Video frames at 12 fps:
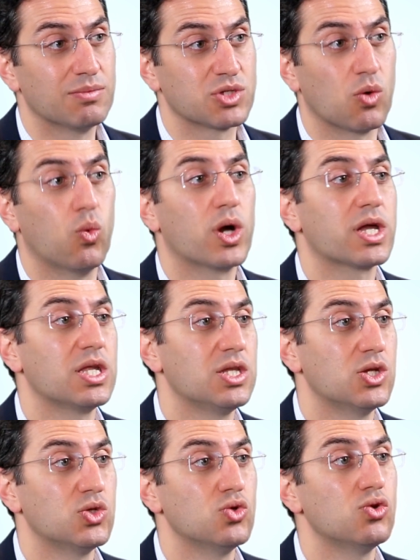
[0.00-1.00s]
So what can
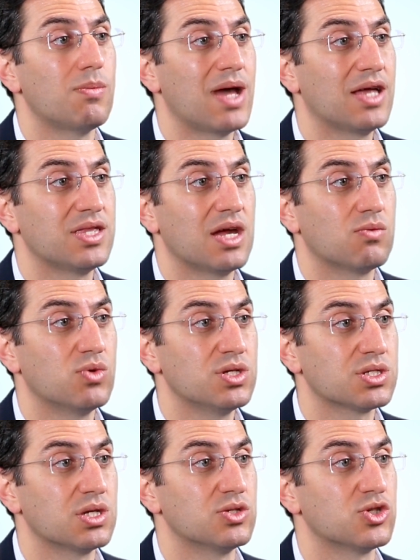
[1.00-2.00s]
you do about that
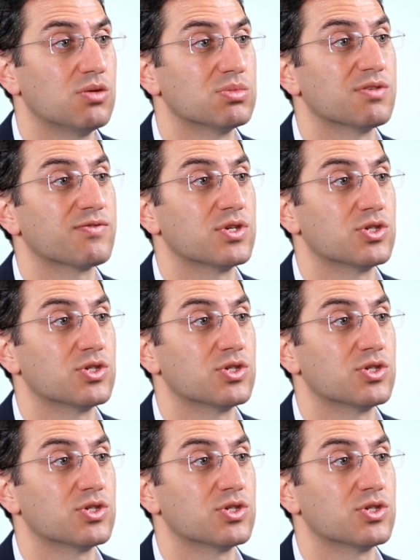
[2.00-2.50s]
risk in terms of